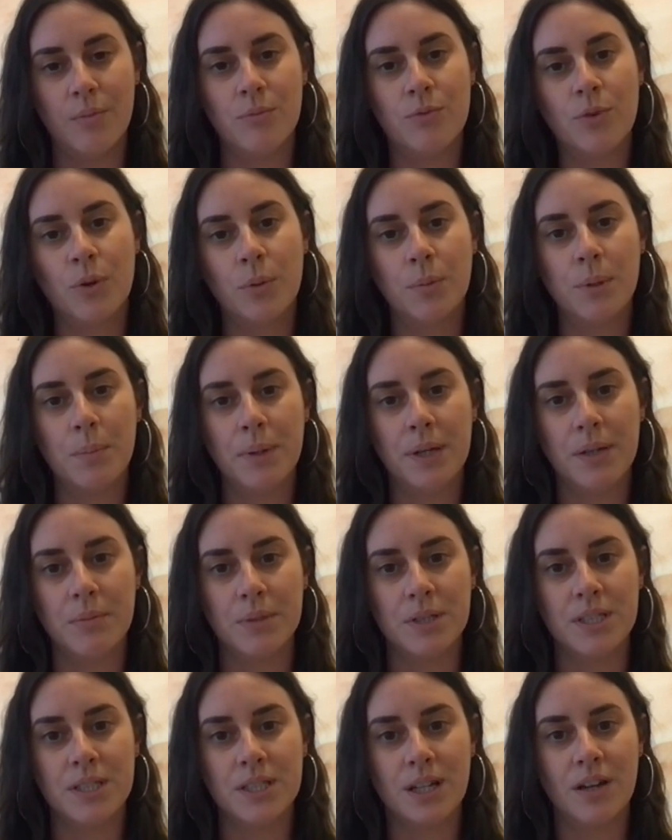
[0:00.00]
from the
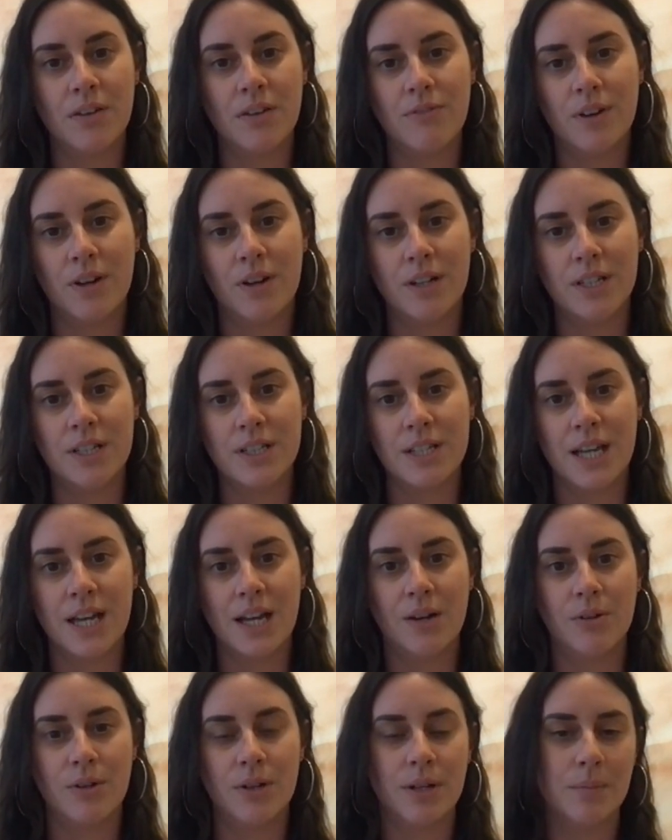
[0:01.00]
pigments that I find
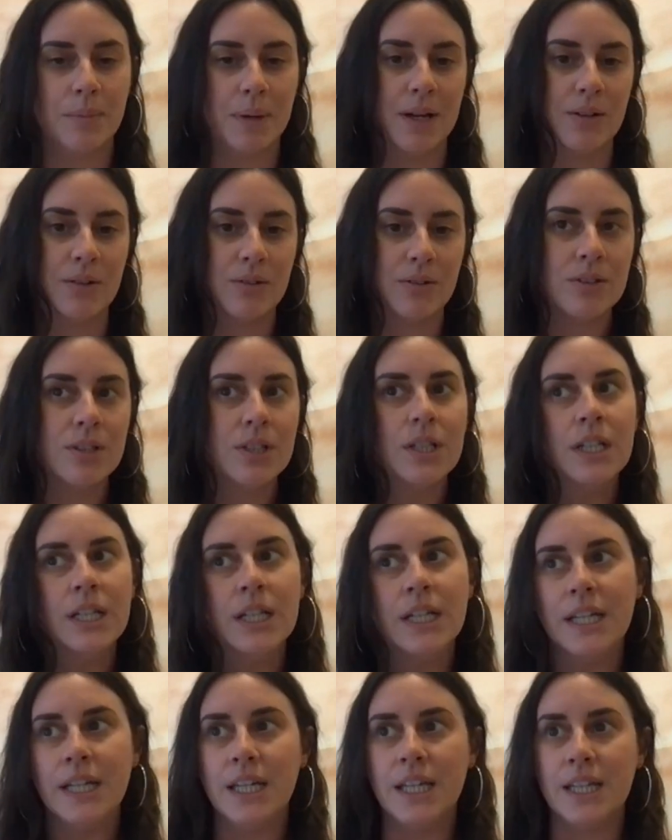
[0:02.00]
out and about,
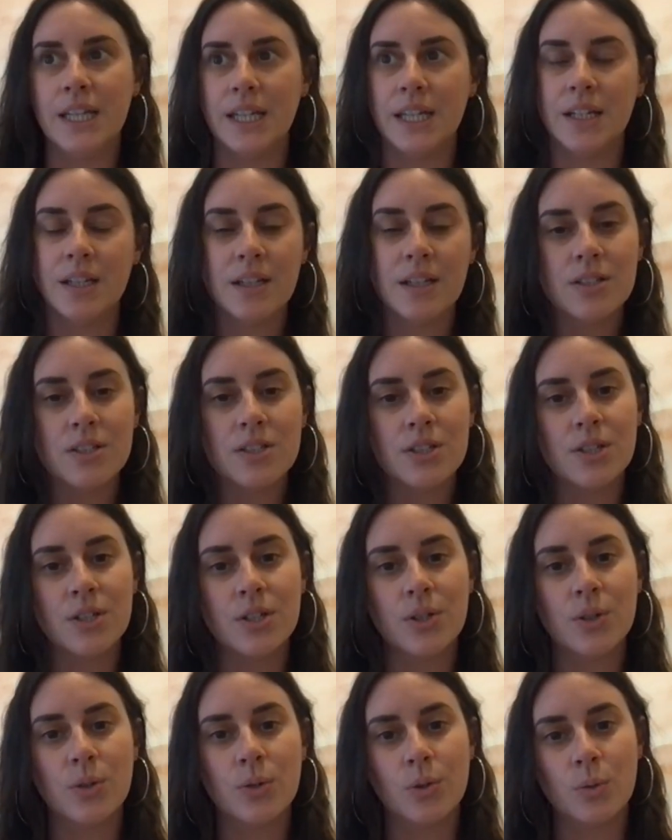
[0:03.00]
either in
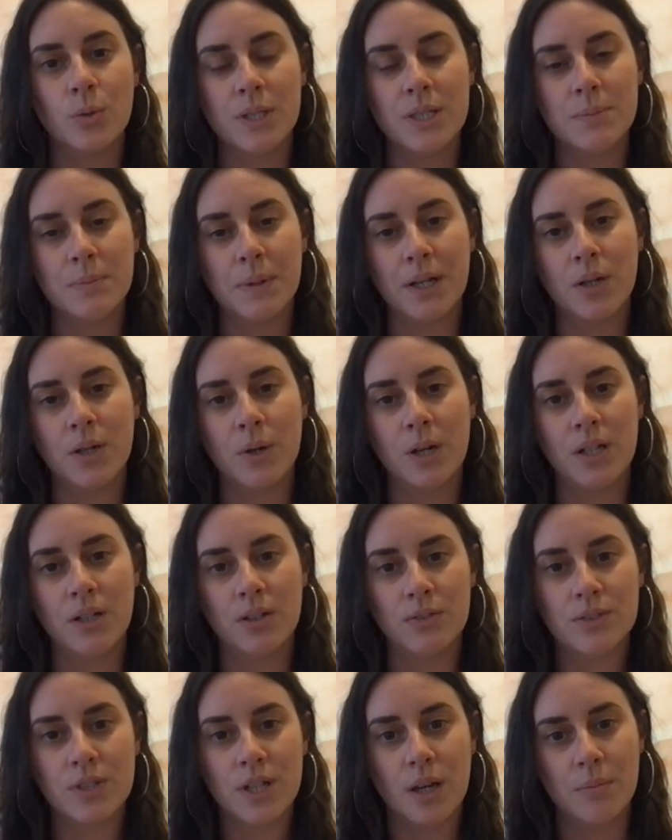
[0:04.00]
London, or we spend quite a
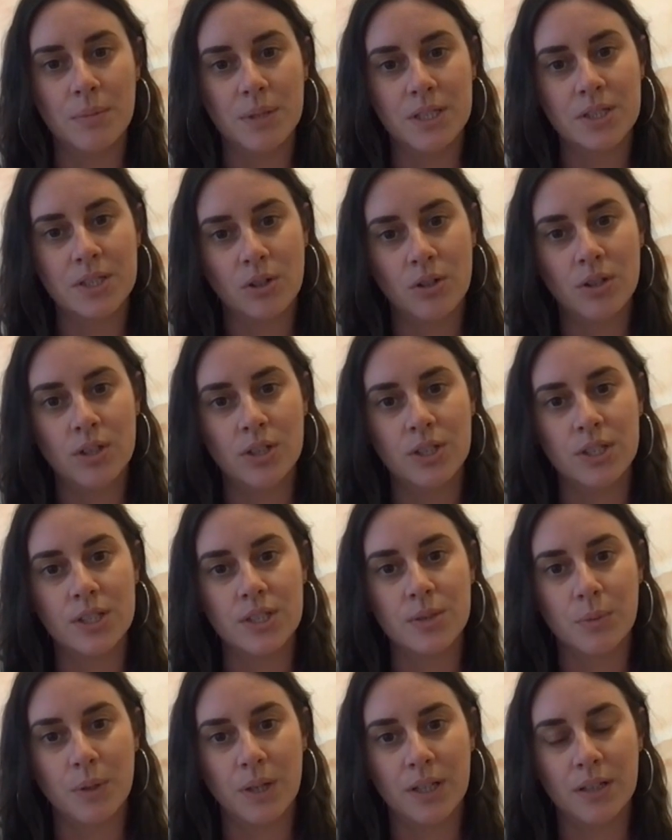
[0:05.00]
lot of time in Scotland
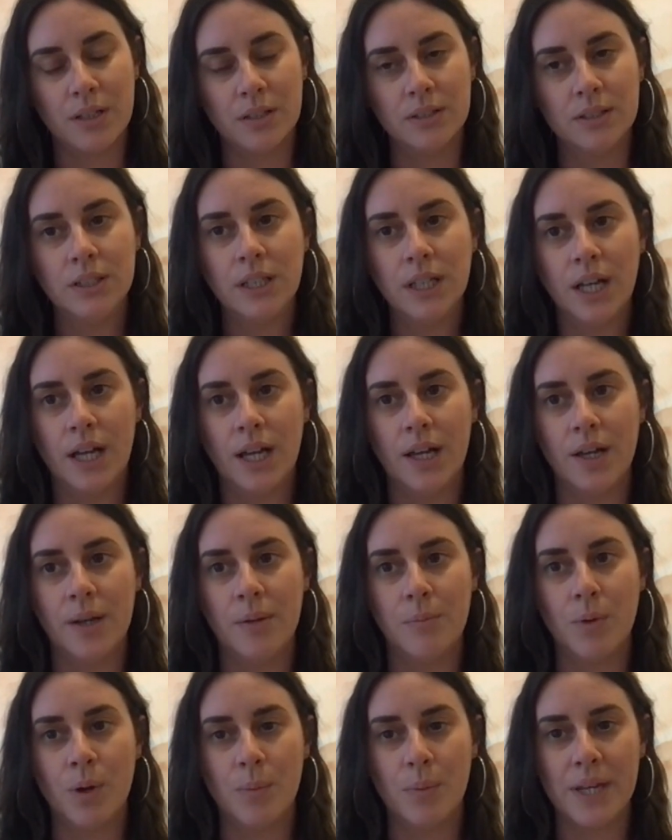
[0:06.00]
as well,
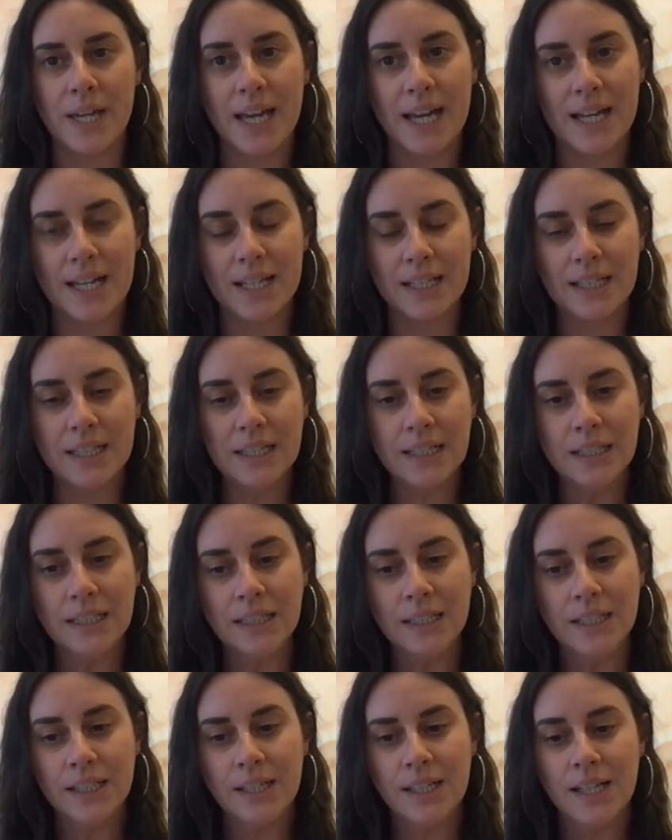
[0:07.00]
when we can.
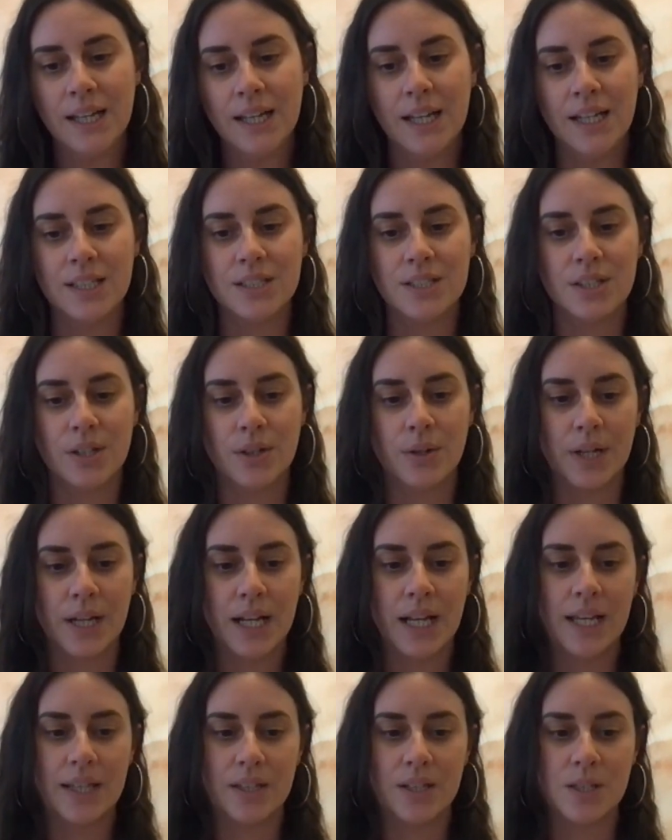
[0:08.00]
And so I
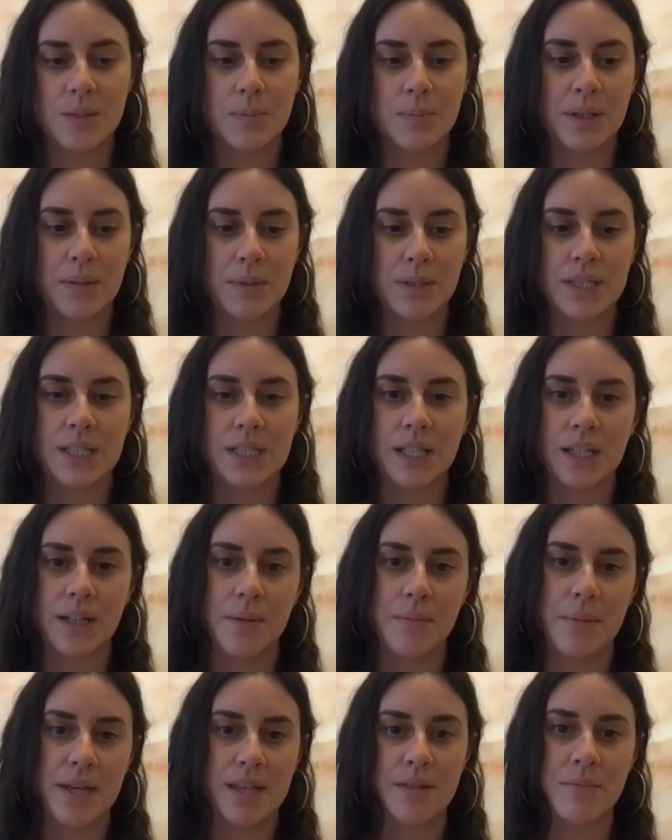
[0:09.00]
collect those pigments and
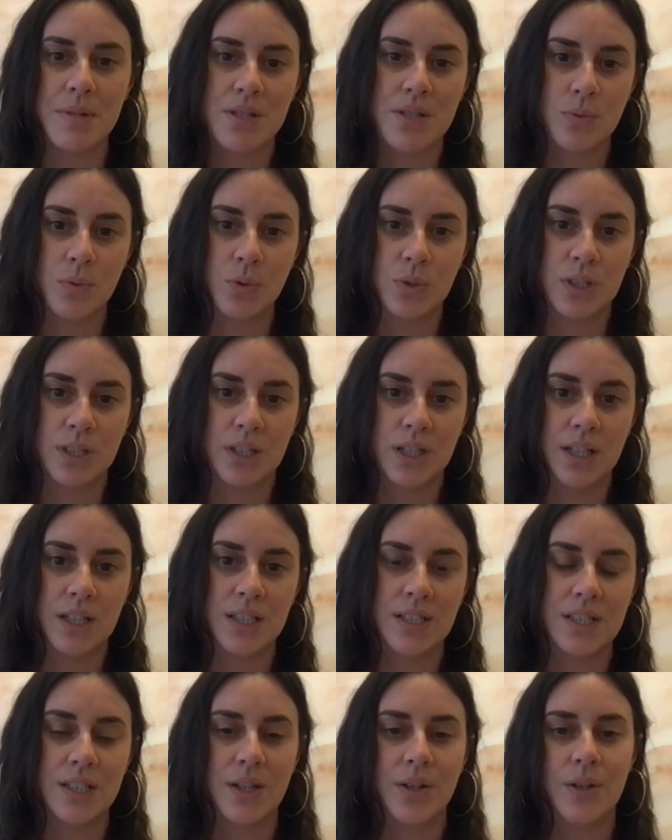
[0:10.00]
I make them into
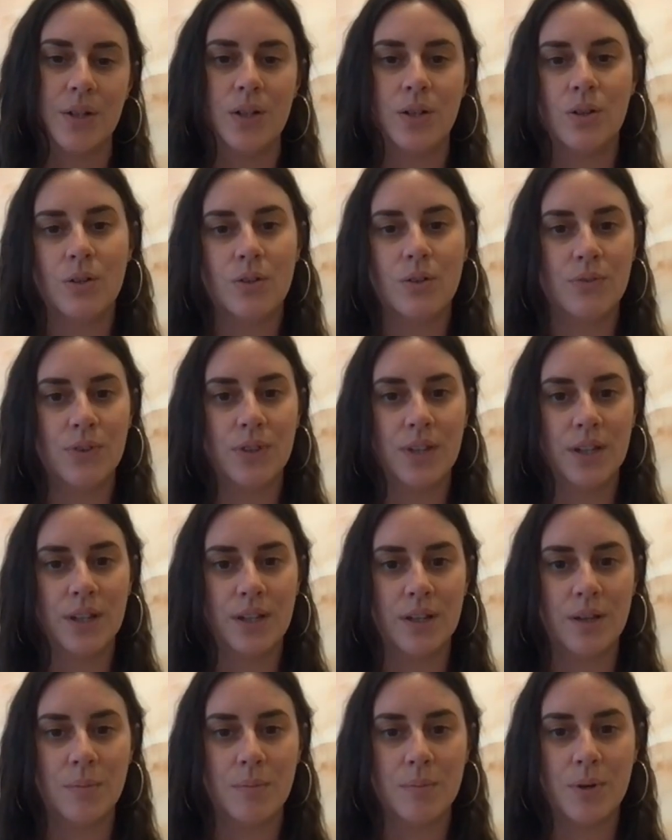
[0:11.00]
watercolor. So a lot of
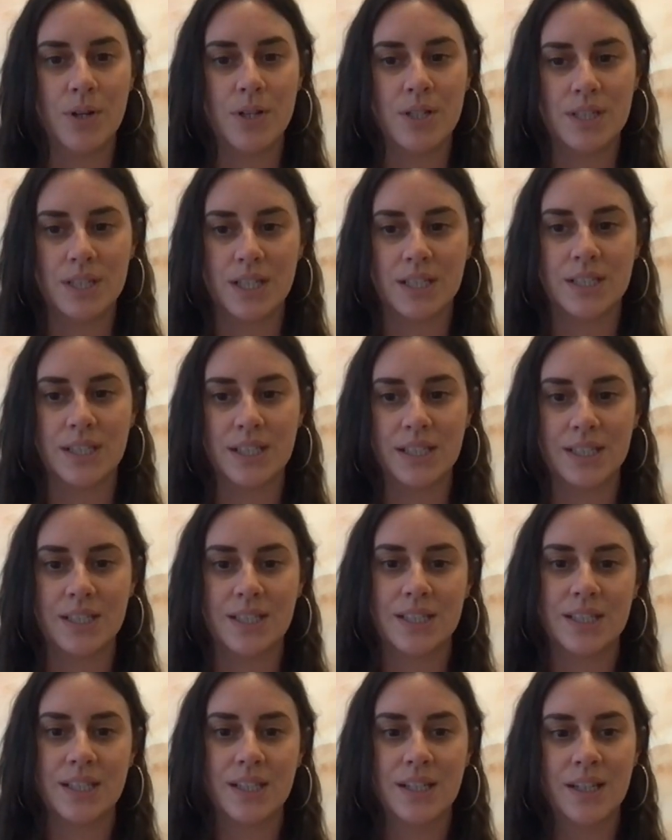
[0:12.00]
the
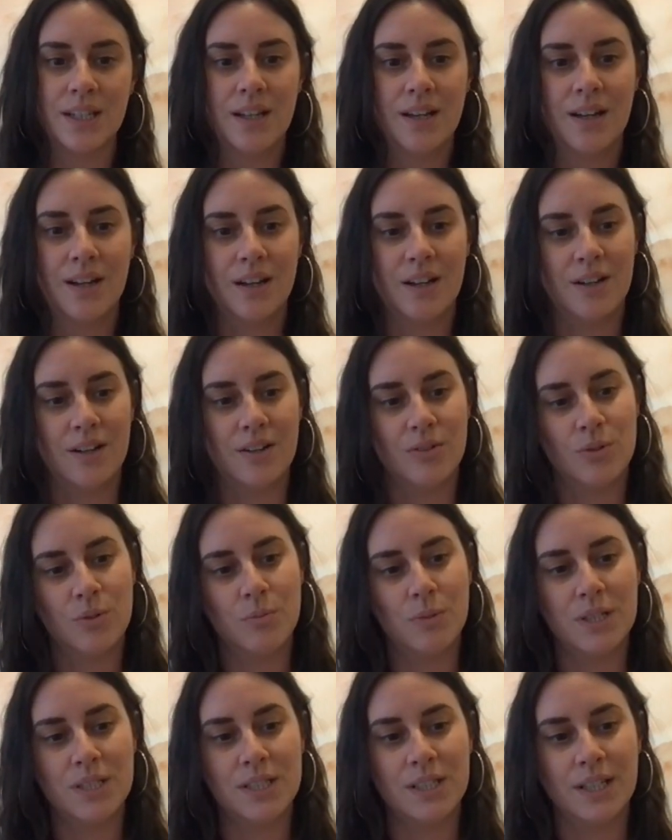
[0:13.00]
processes are
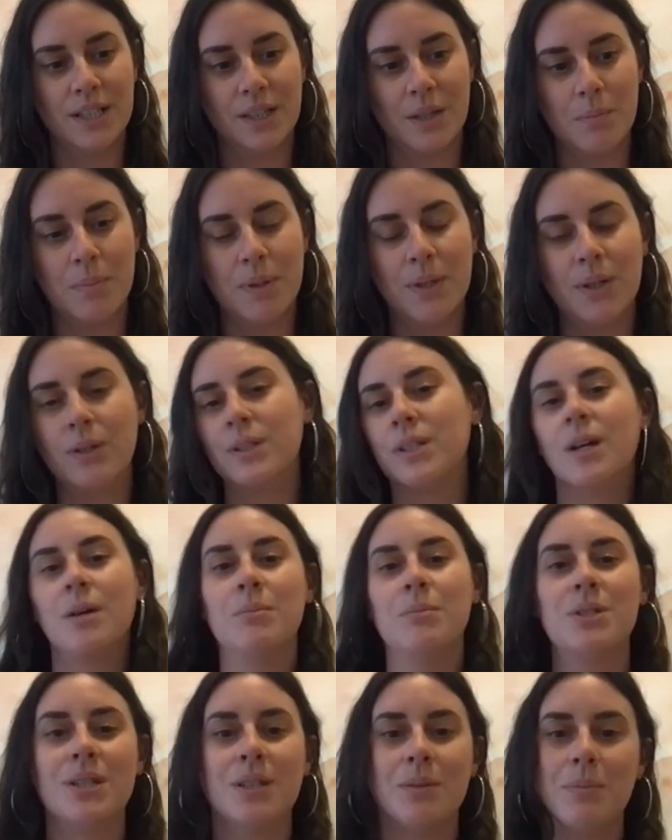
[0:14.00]
almost like the build
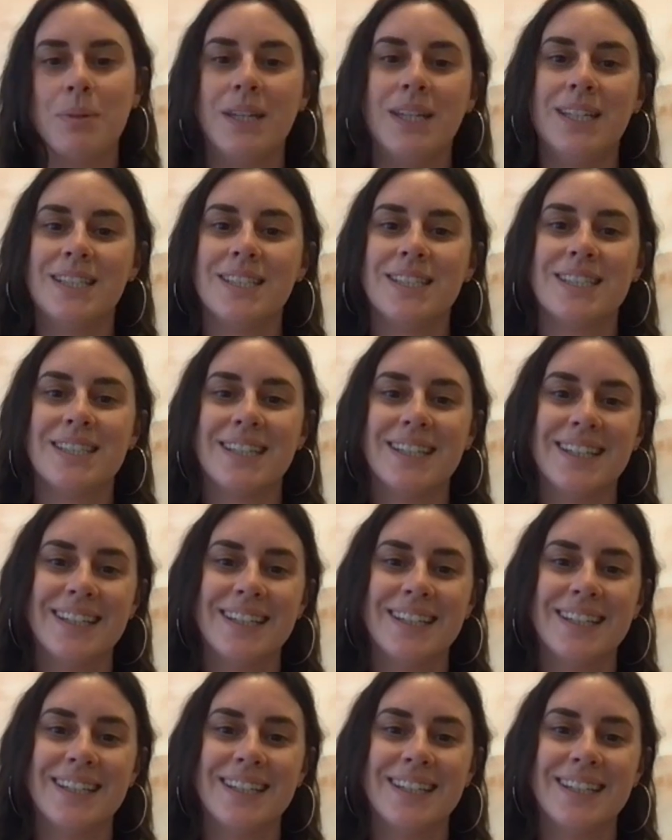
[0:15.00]
up to the piece